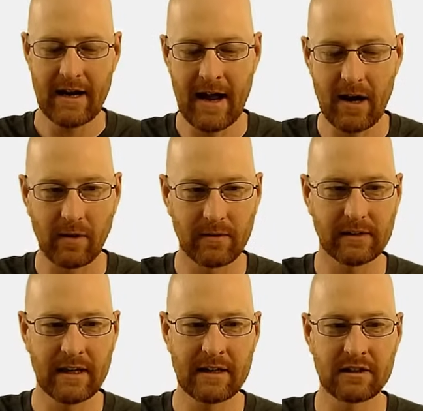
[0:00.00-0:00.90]
now
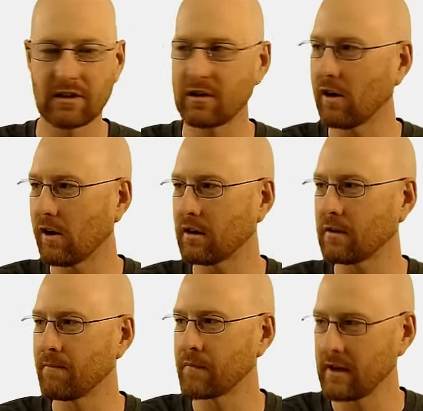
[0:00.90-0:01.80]
let's
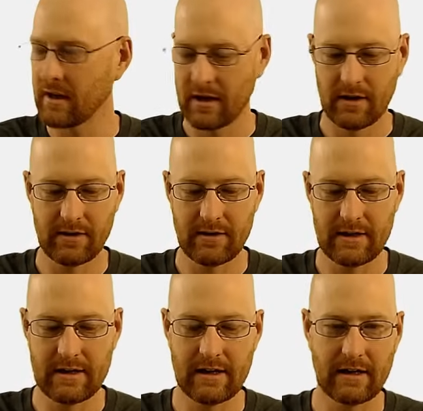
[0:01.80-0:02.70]
call
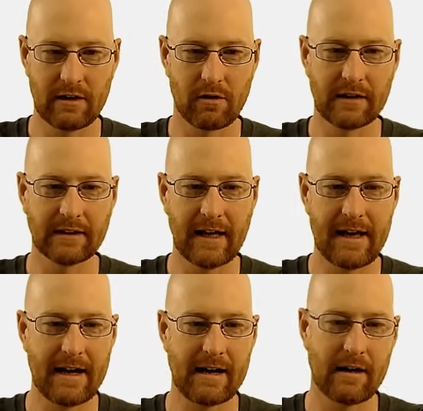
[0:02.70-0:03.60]
the grid
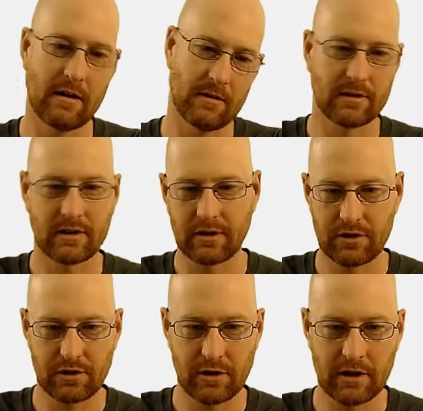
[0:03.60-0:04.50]
layout
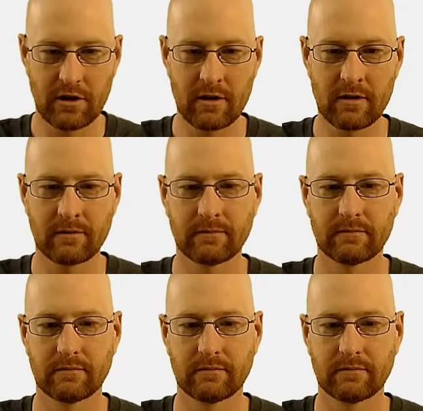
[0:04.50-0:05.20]
constructor.